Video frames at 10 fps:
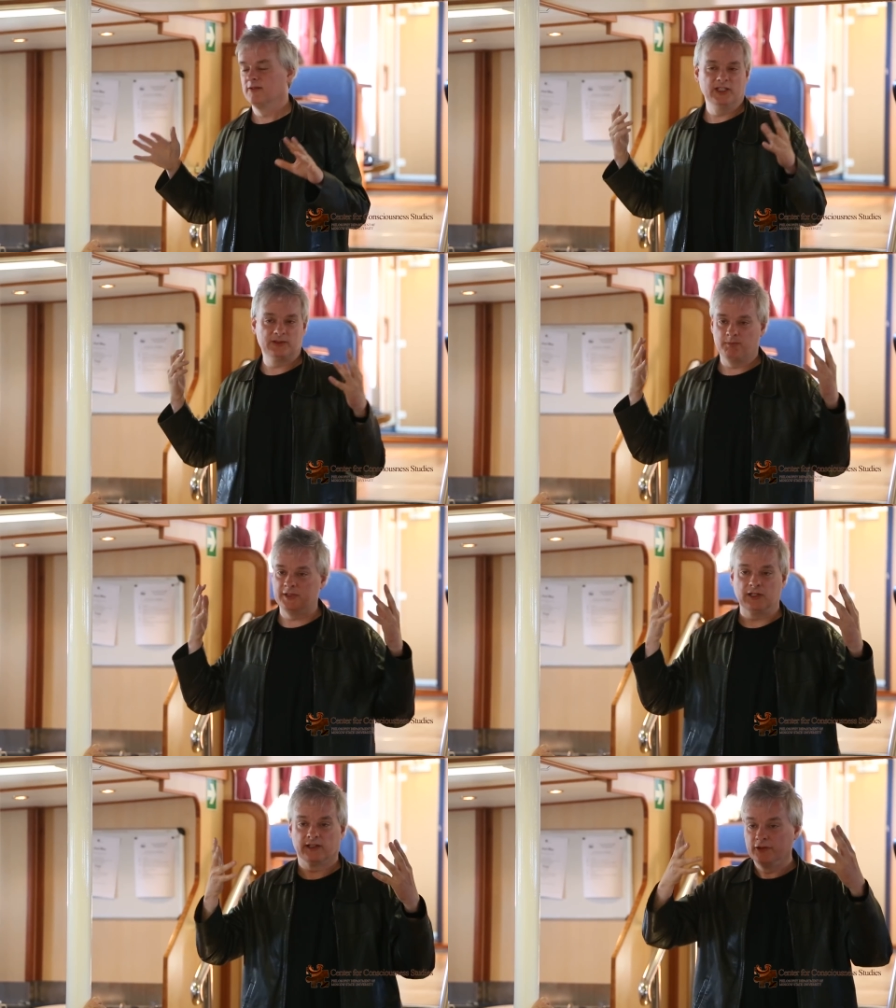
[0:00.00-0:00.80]
this
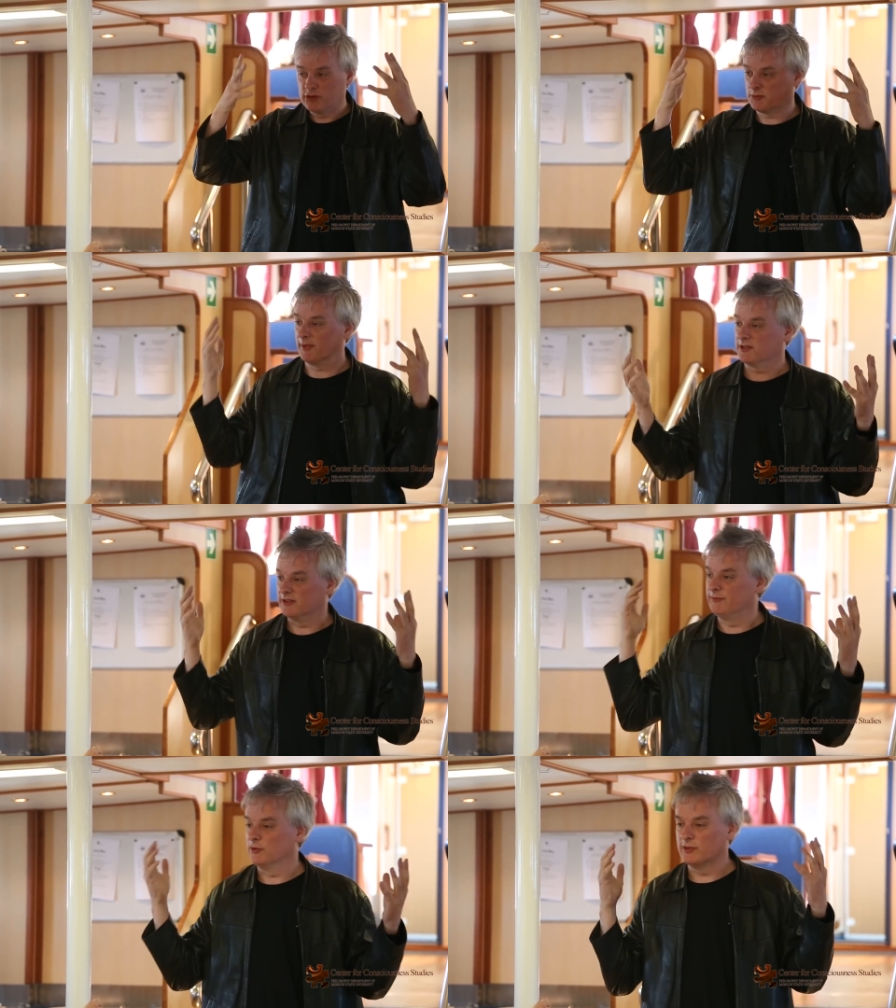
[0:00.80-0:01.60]
particular
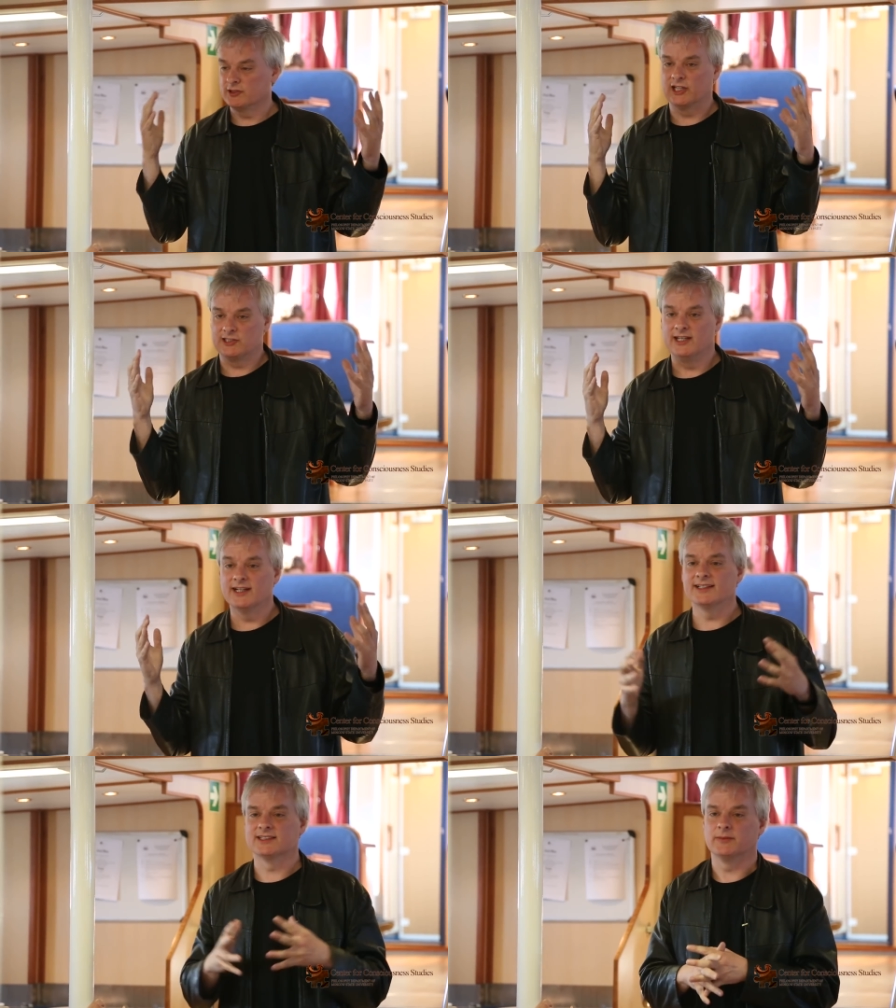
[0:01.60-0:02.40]
introspective view that Jesse
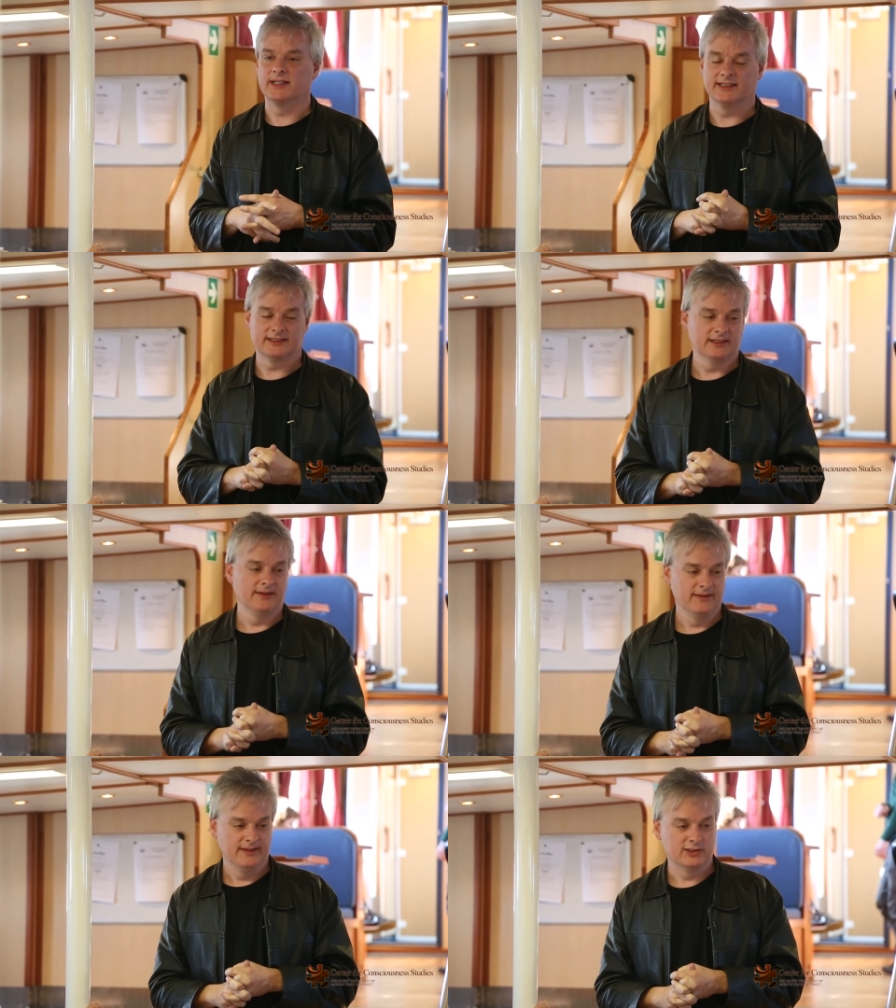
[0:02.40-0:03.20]
has about
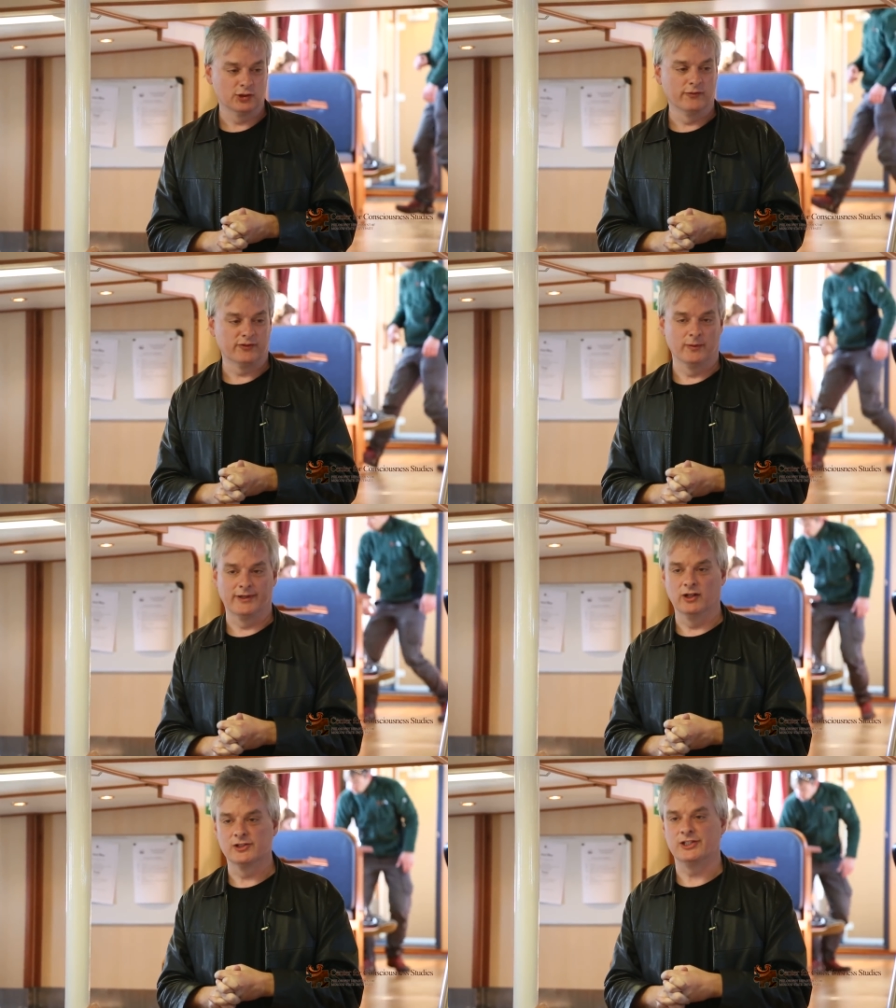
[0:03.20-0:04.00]
his own
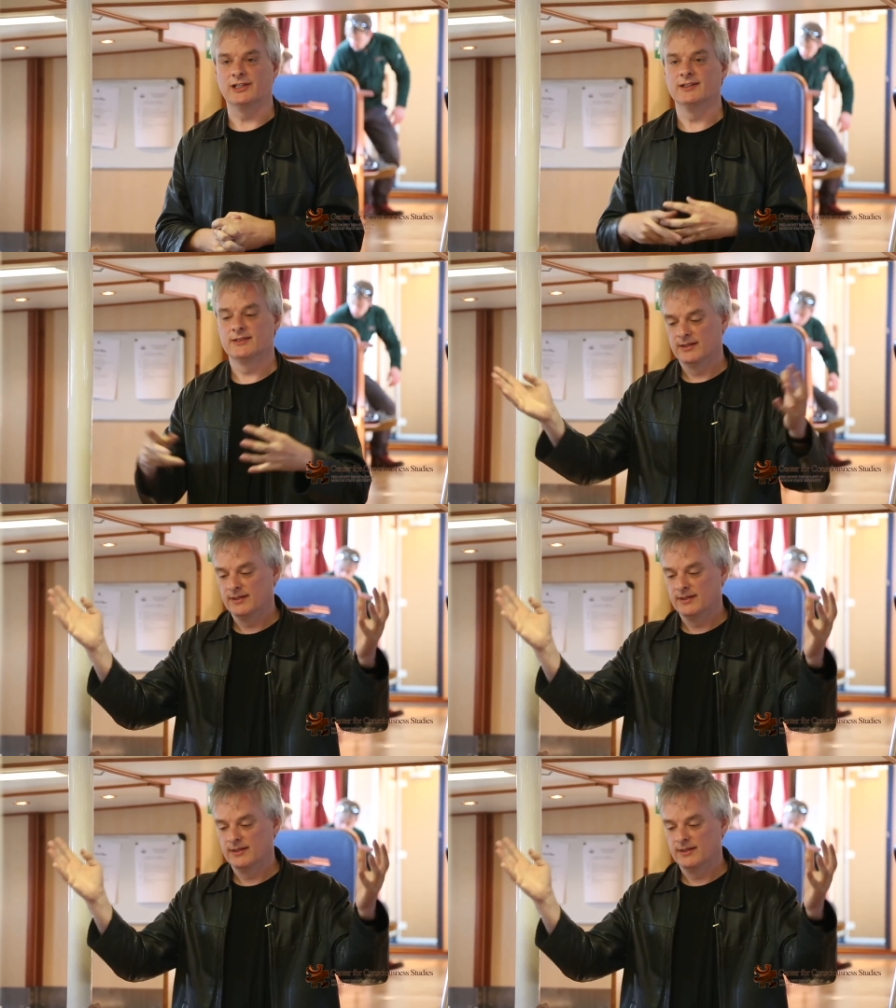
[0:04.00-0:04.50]
phenomenology, and